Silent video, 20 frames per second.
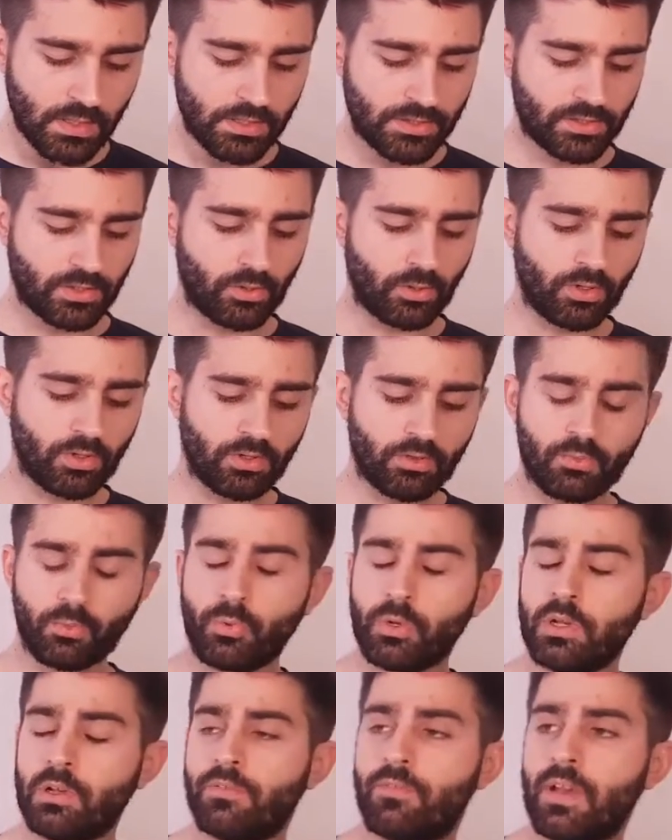So
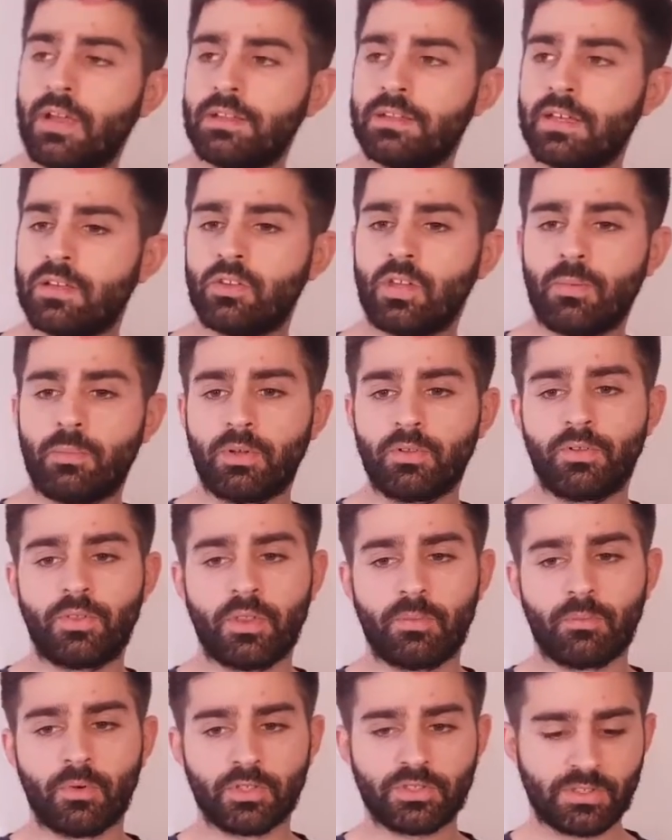we'll find out about
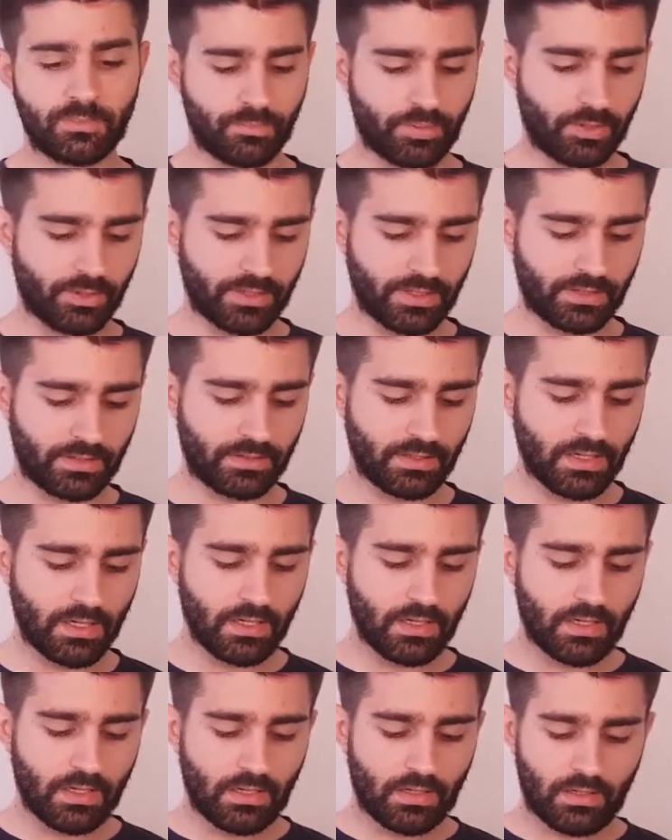the most important
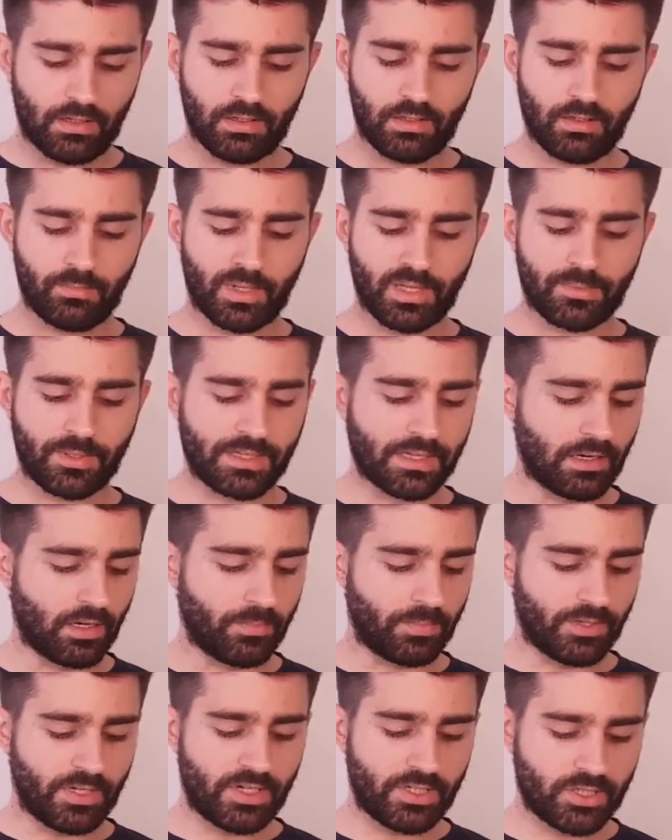mathematical
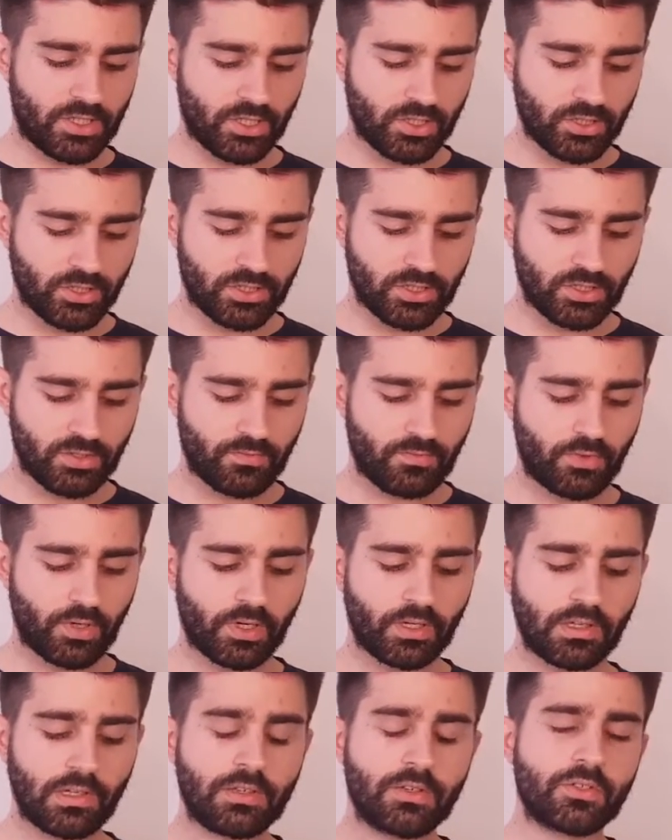operations
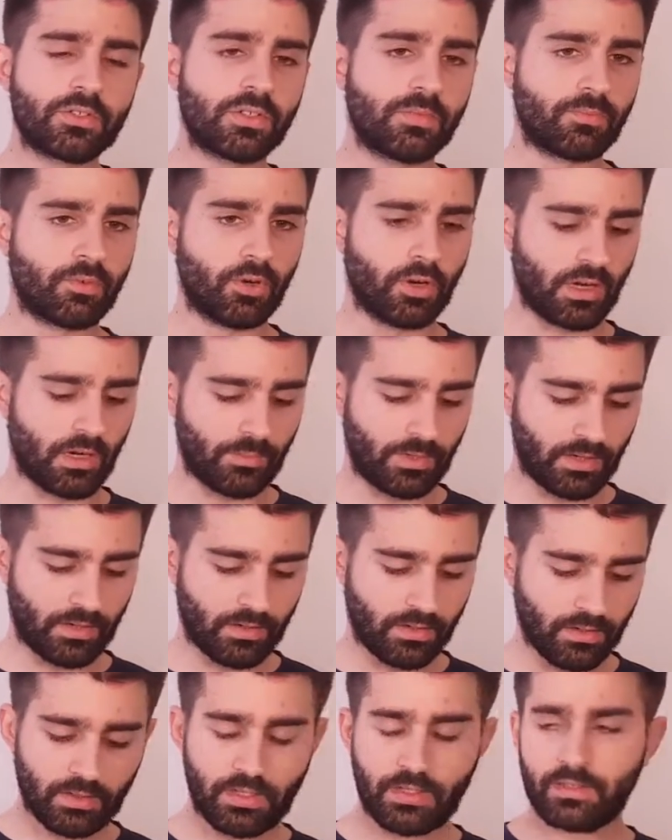frequently used in programming
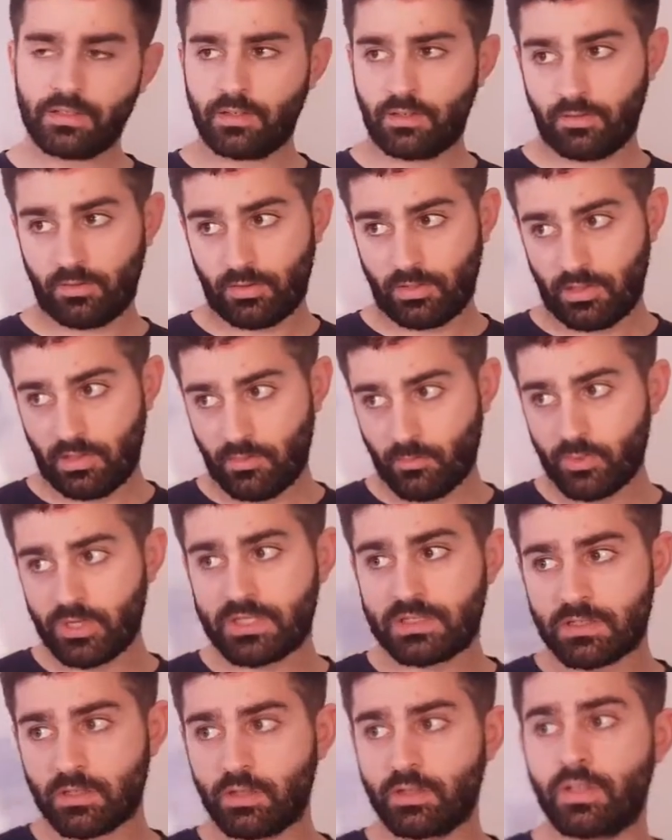and in
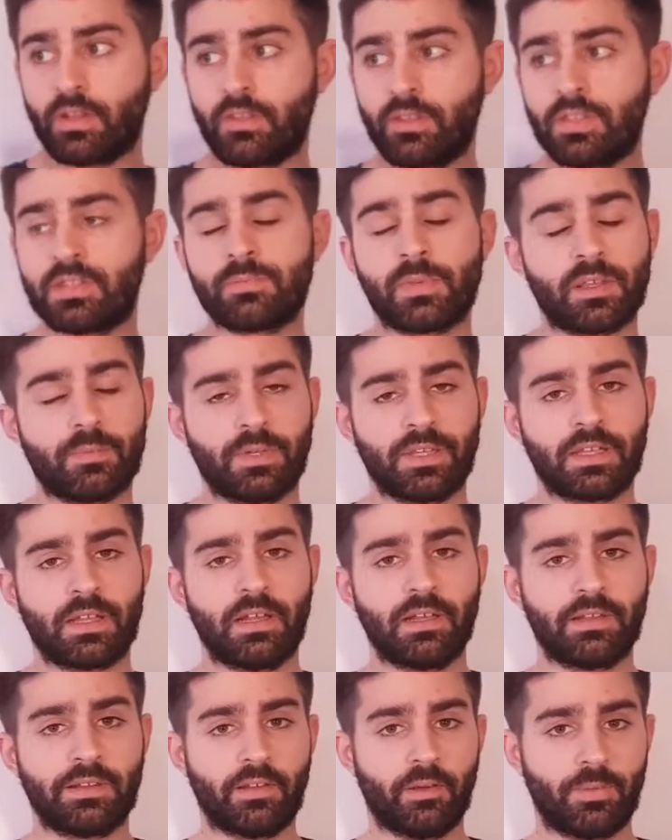which order these
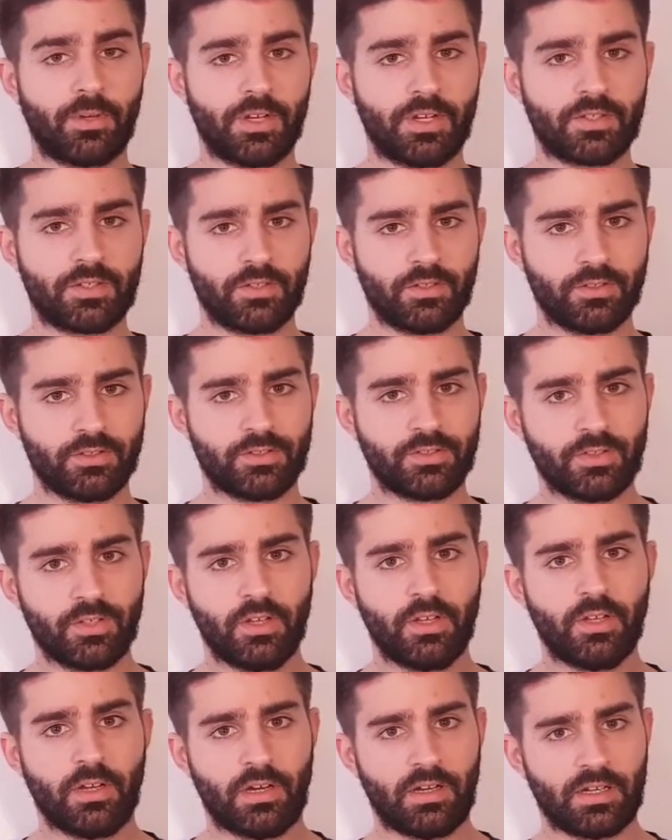mathematical operations
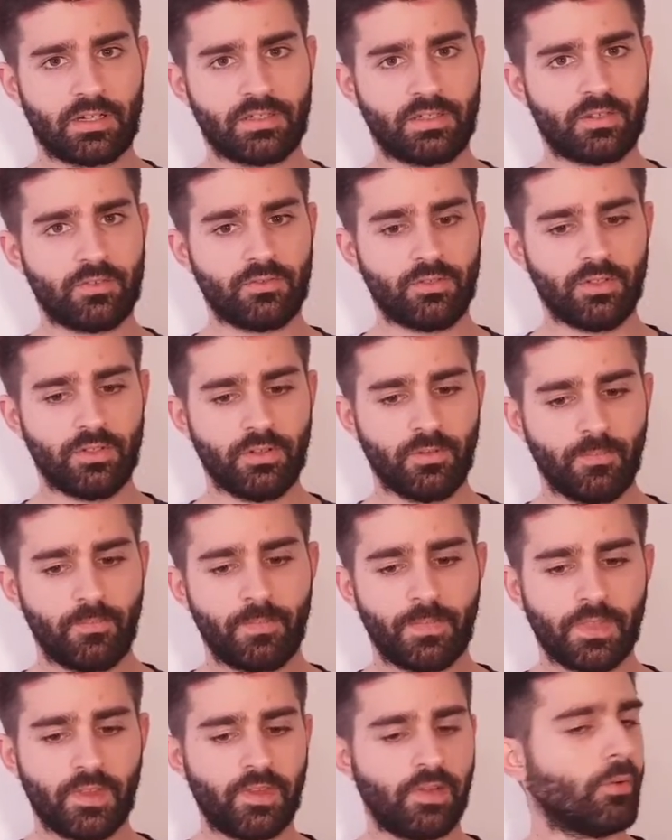are executed.
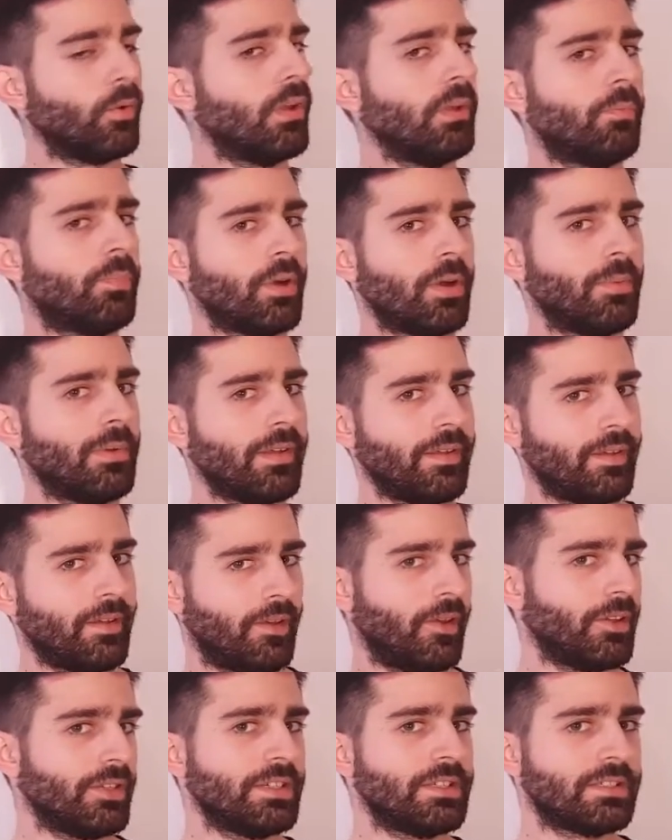You will probably
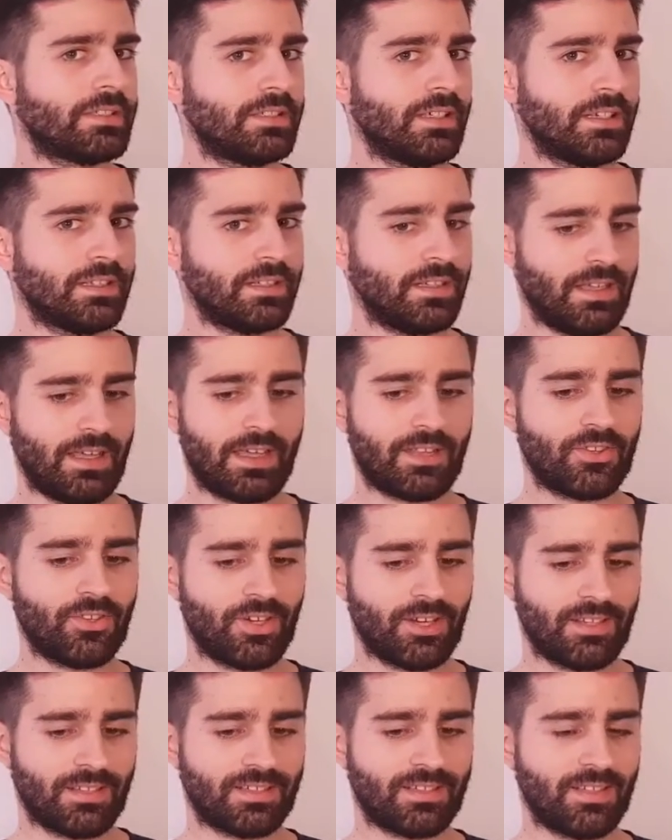notice that
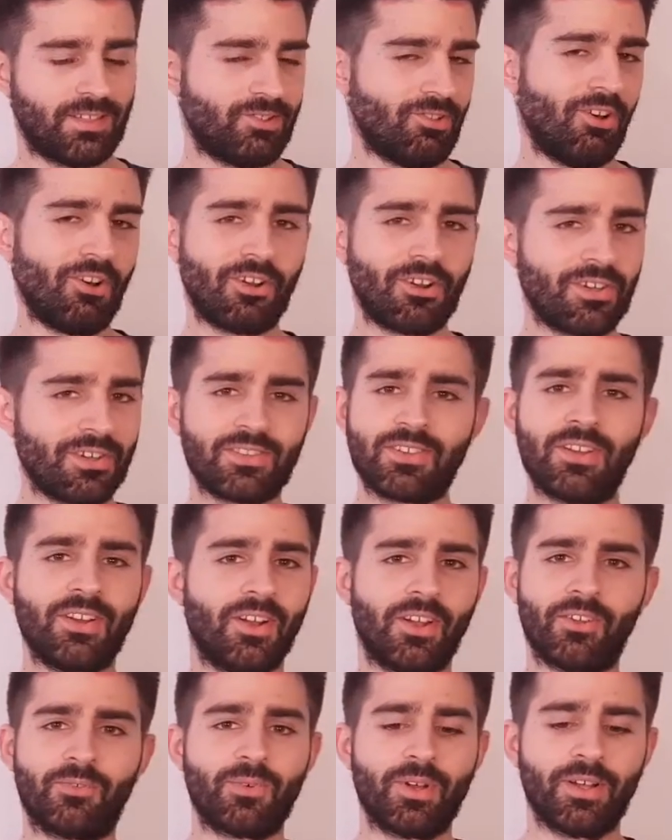Hector as the dog is here
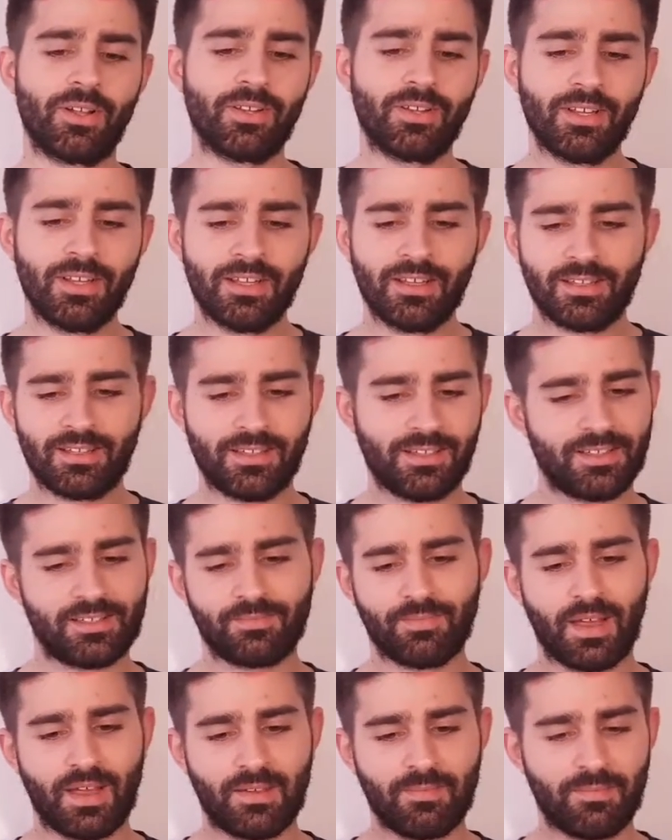as well. He's
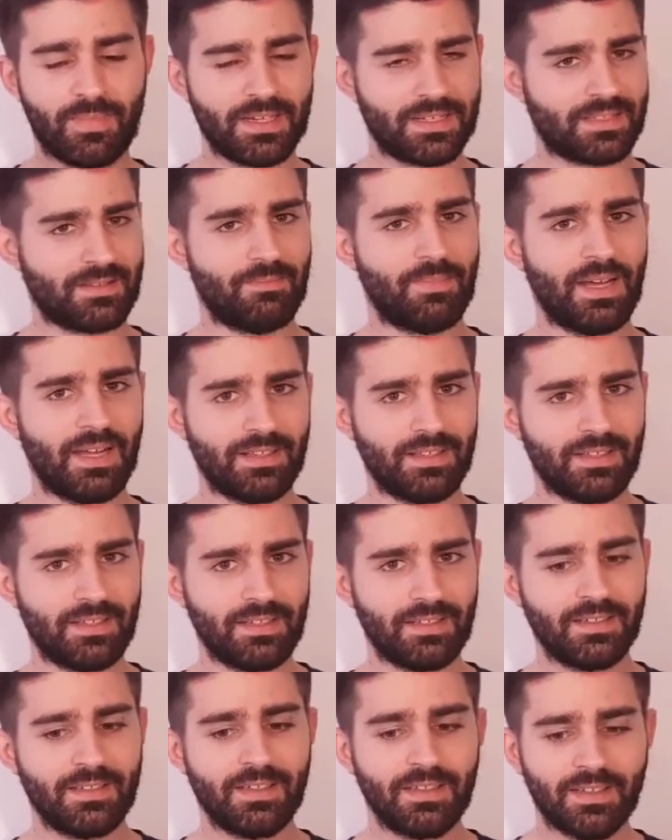my best
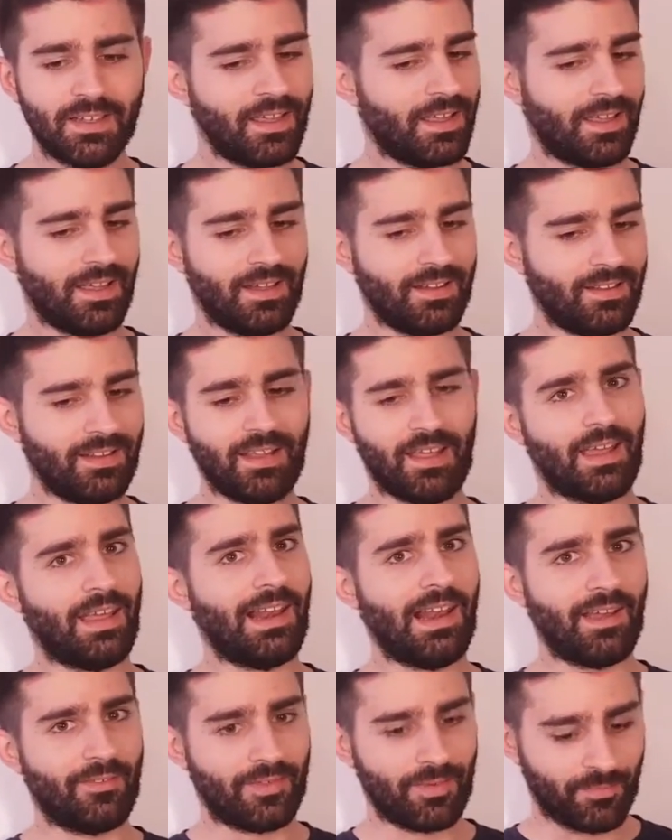buddy and I
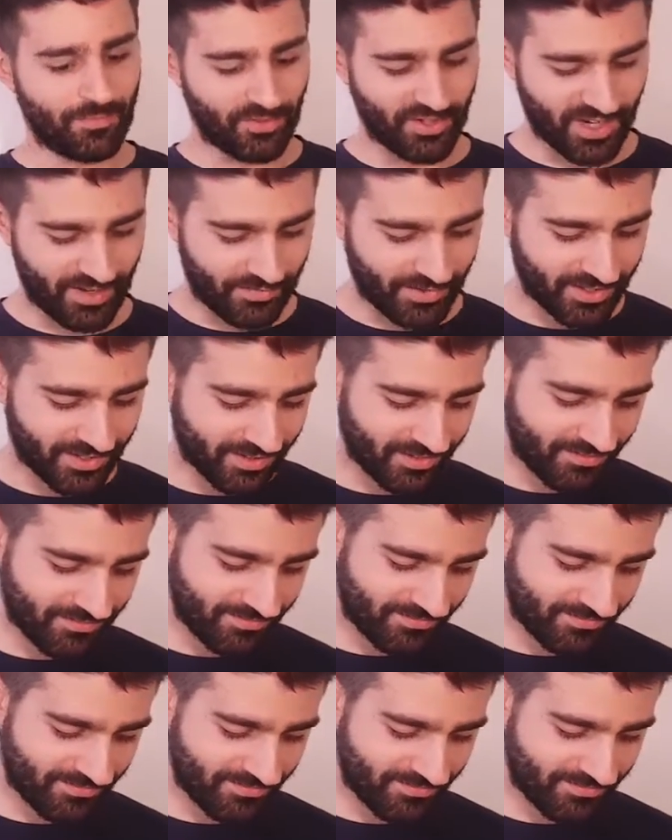love him forever.